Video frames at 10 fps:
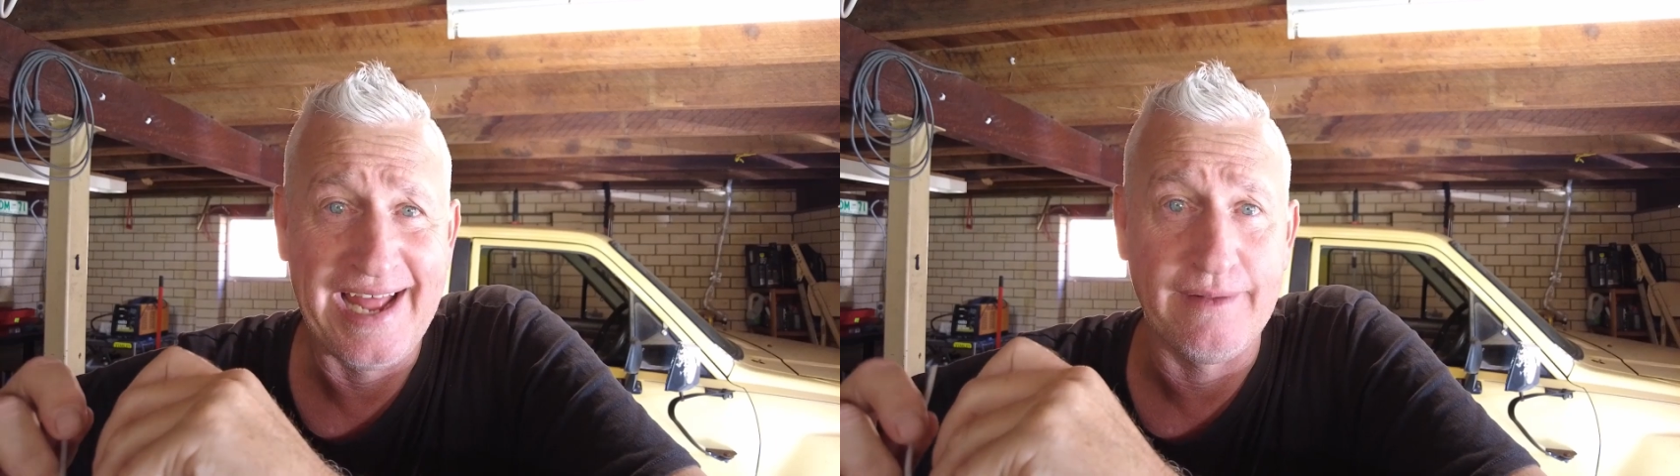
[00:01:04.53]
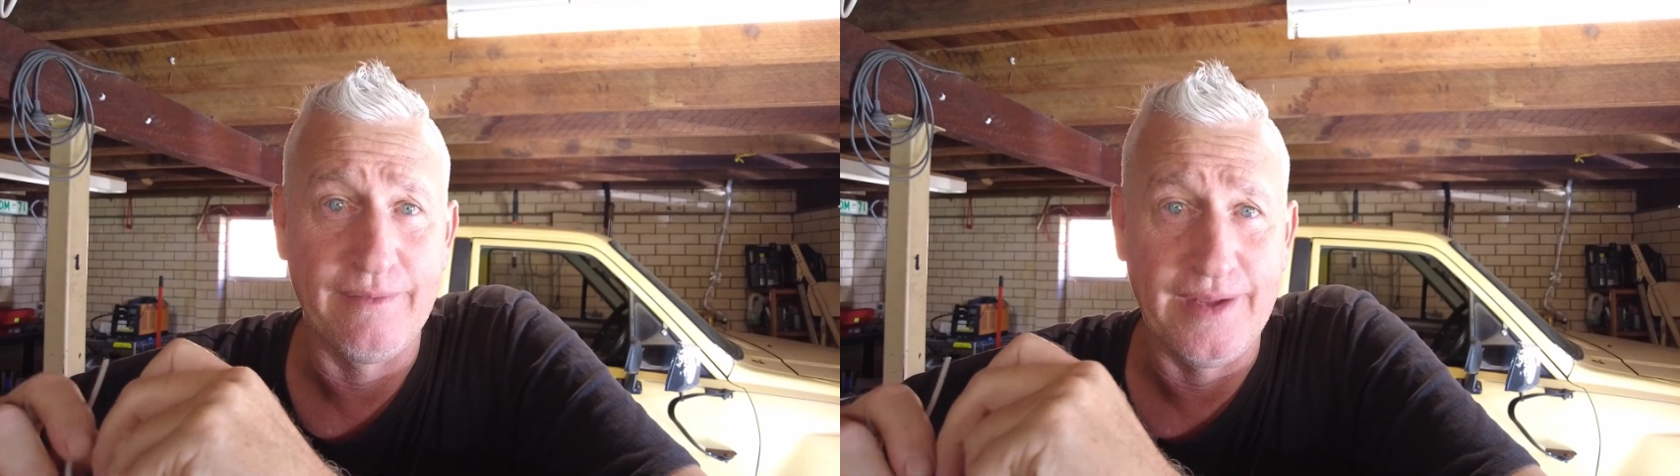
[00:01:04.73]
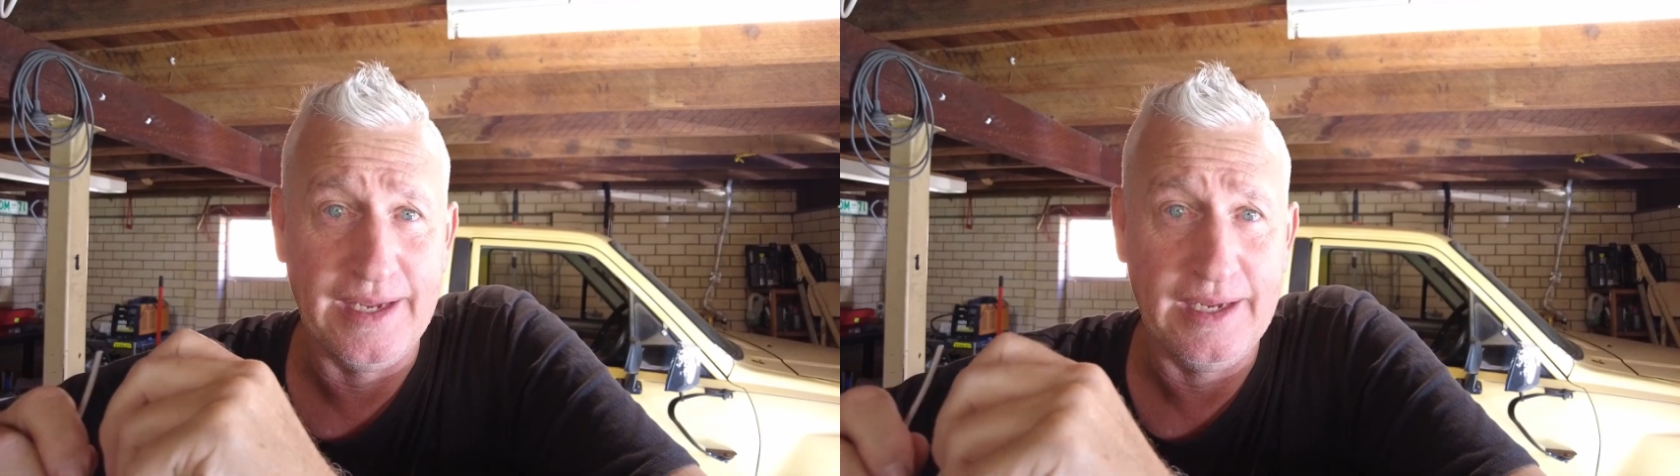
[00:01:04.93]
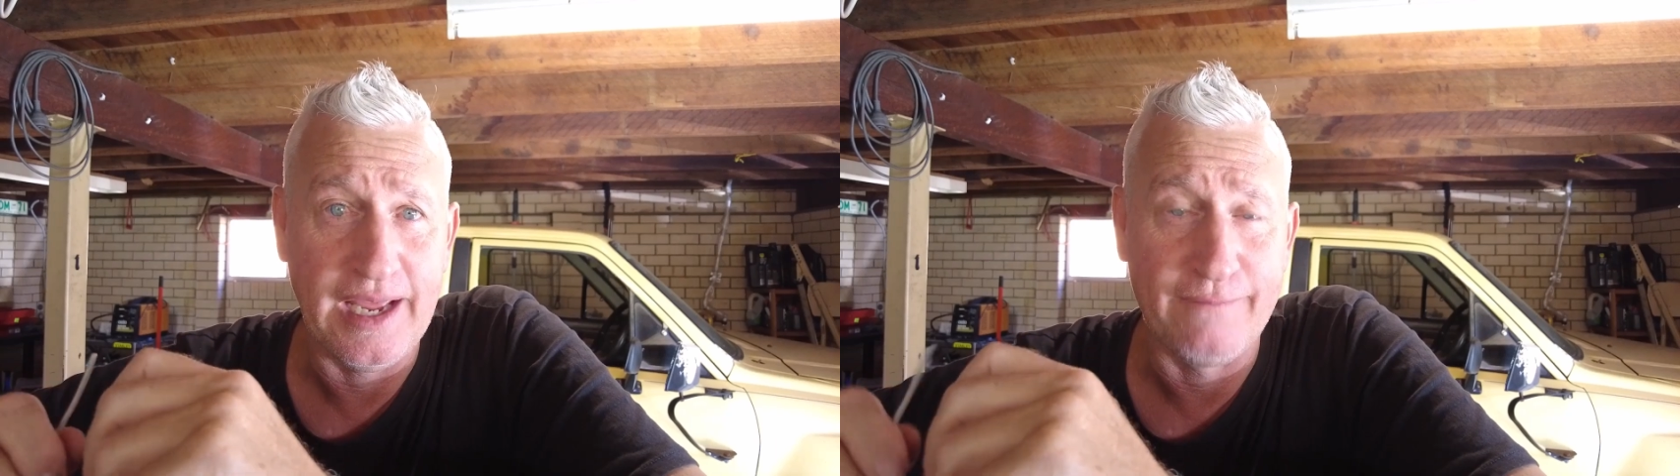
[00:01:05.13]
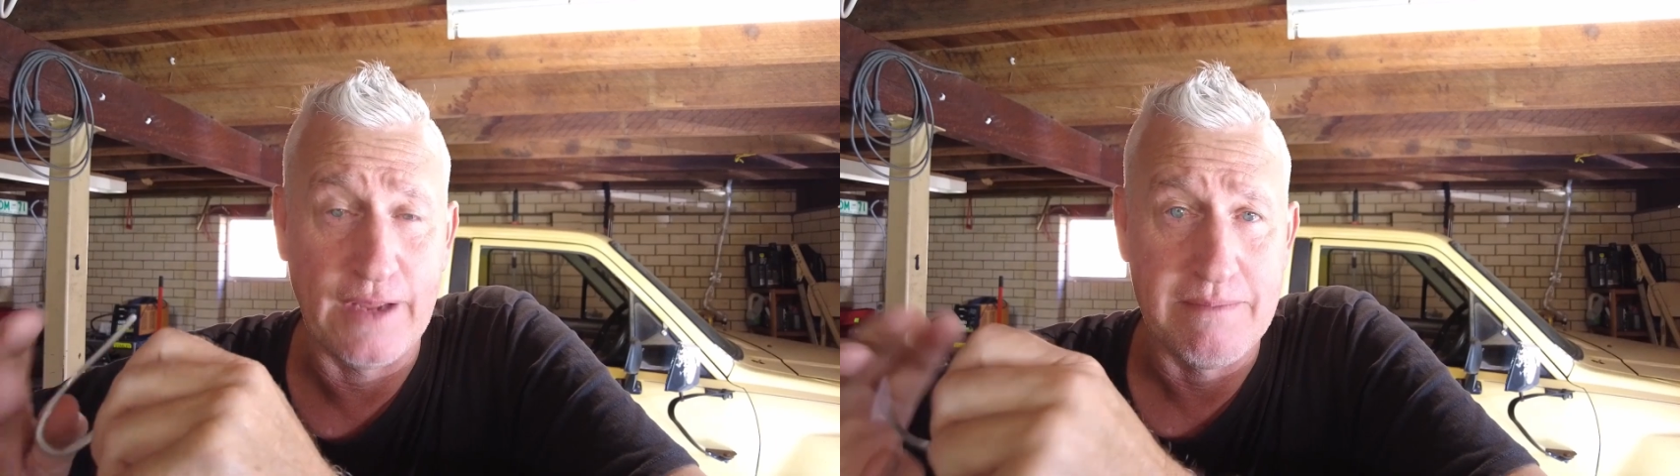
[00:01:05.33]
at the
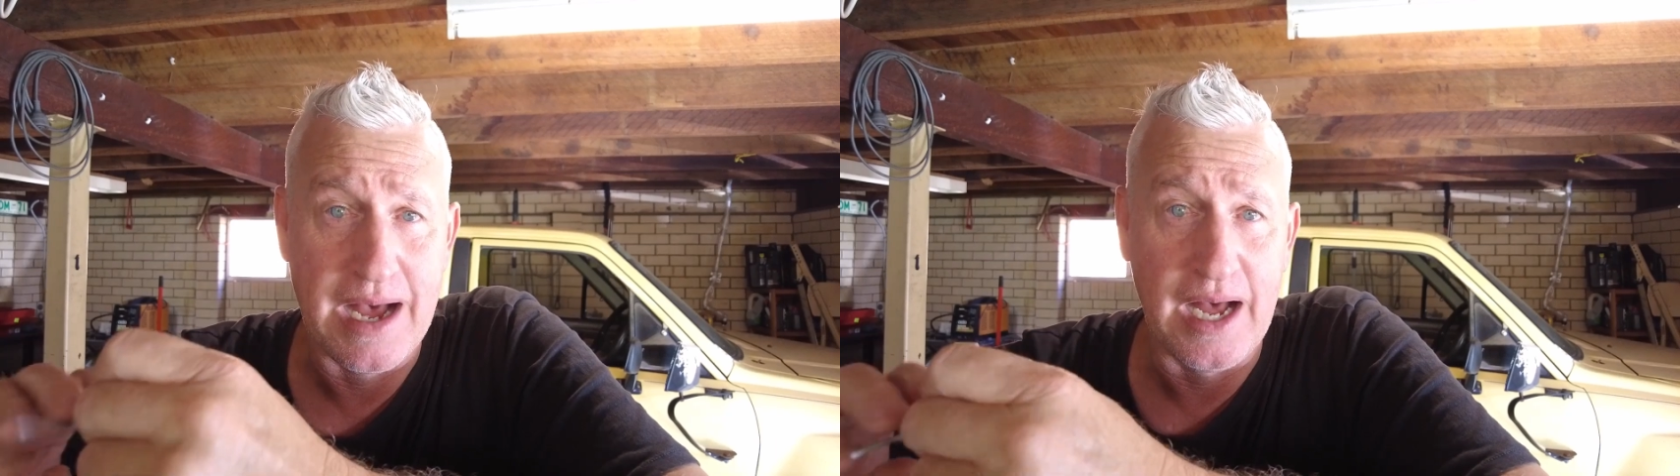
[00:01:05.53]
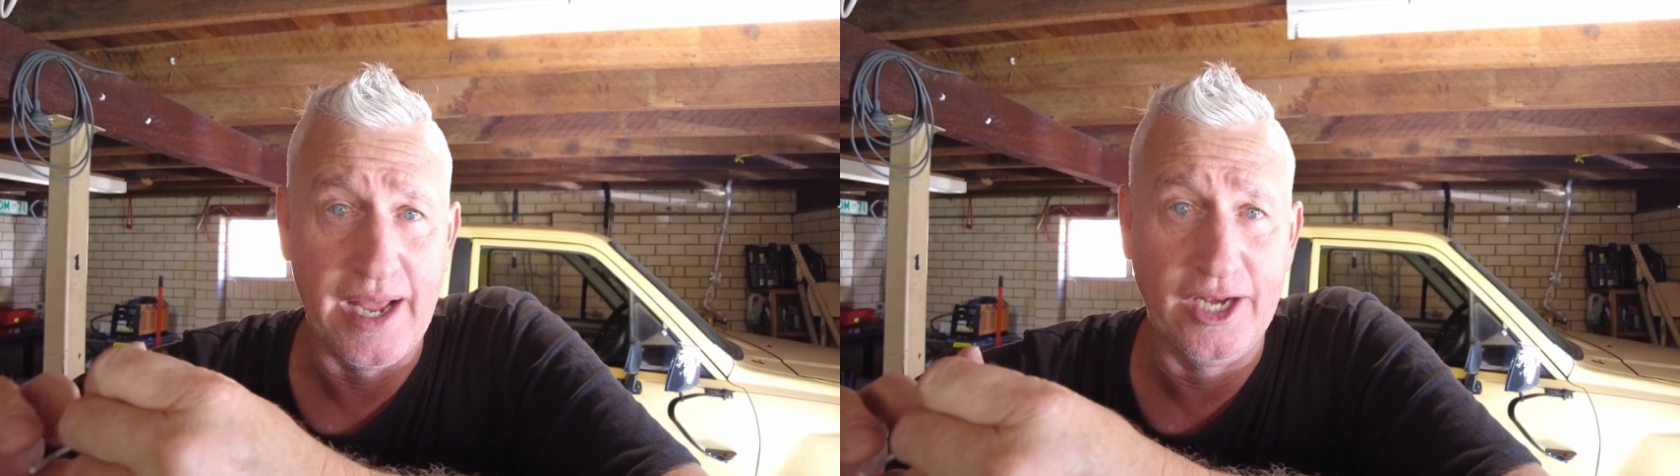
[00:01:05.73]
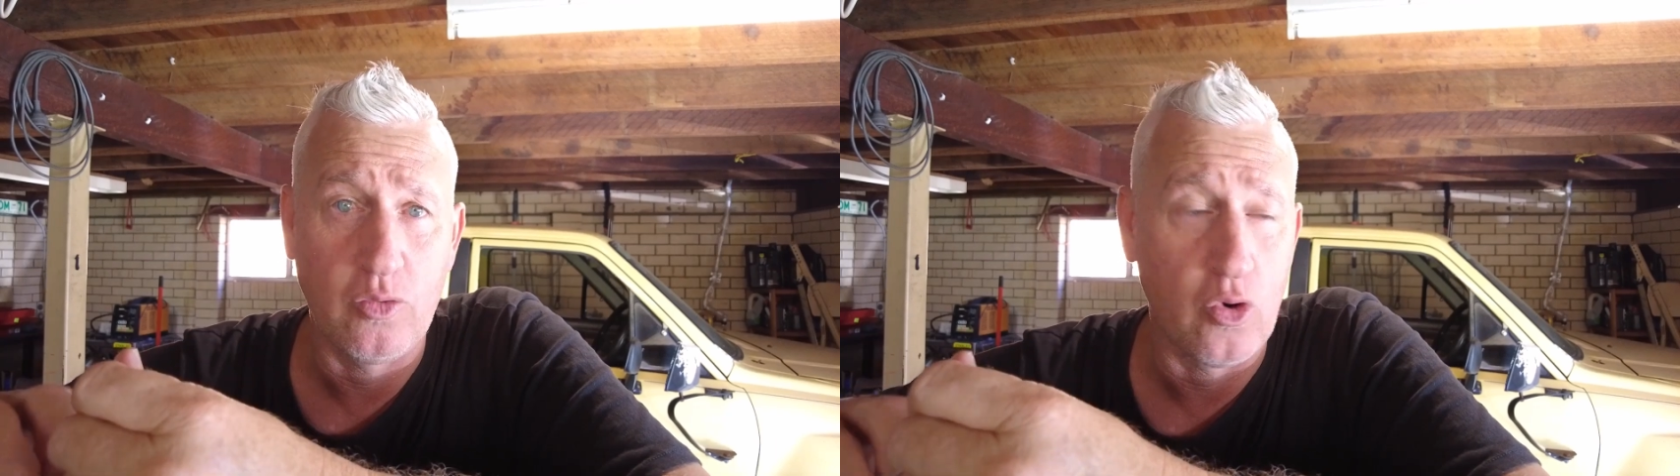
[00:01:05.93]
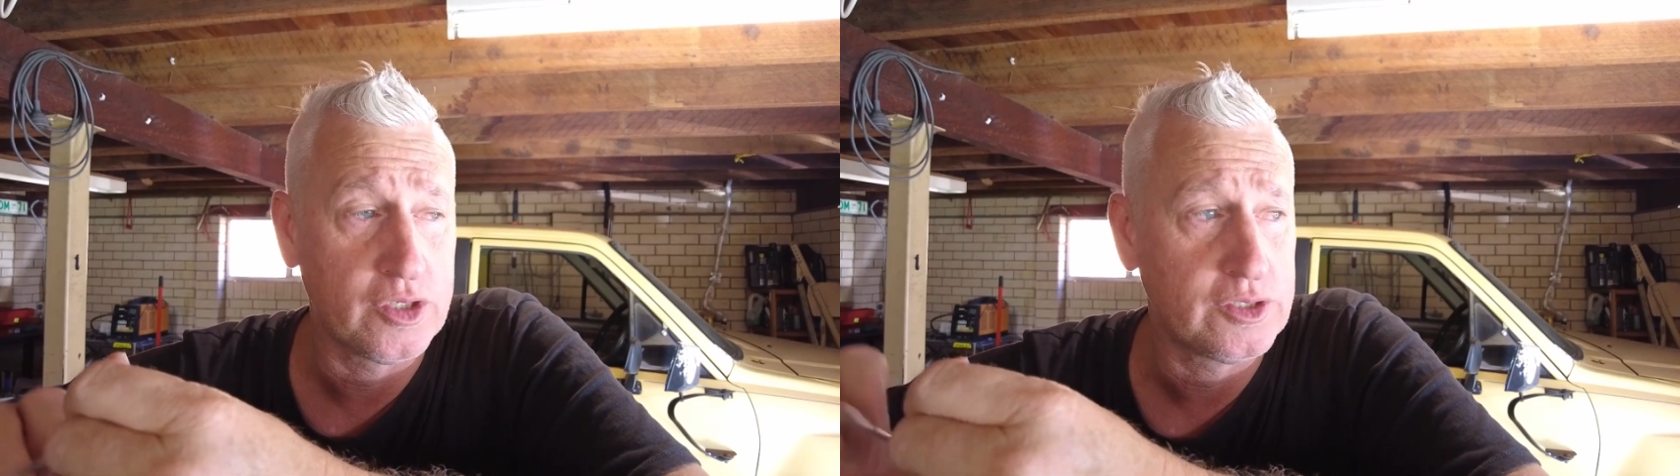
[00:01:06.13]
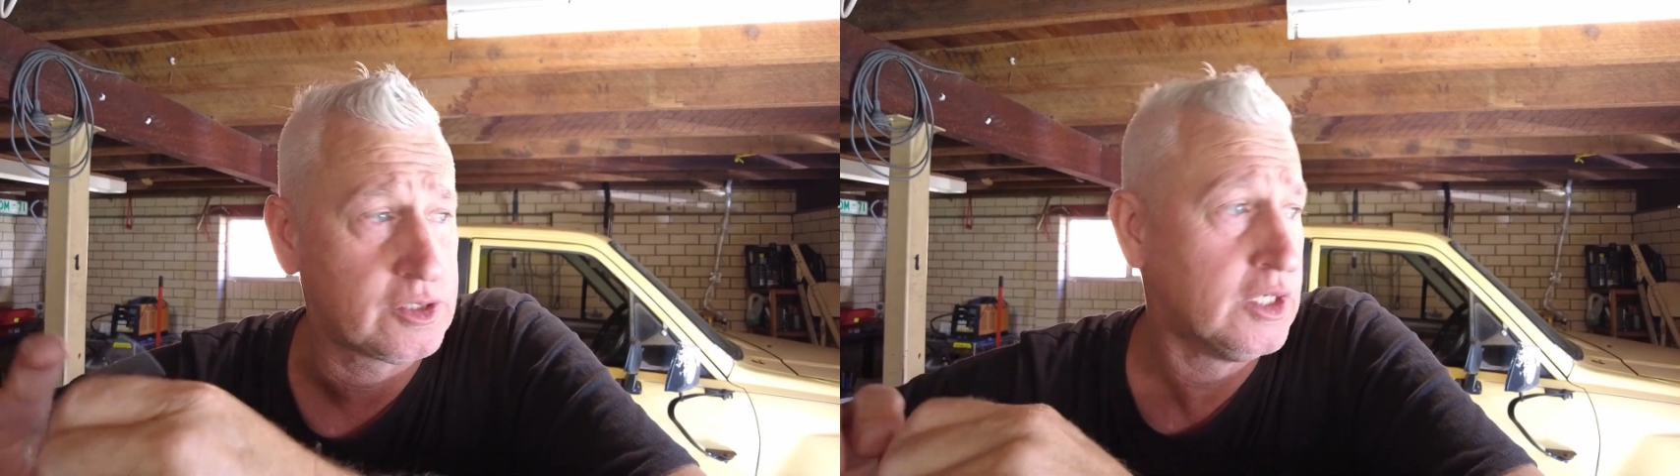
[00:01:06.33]
FMR
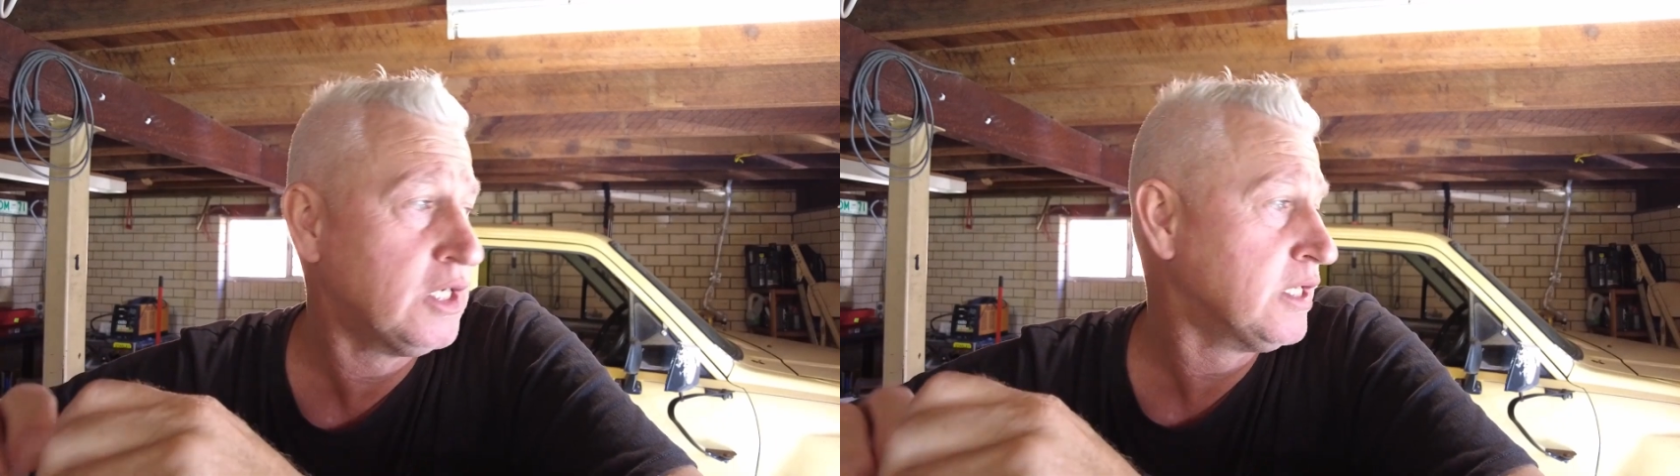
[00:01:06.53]
headquarters.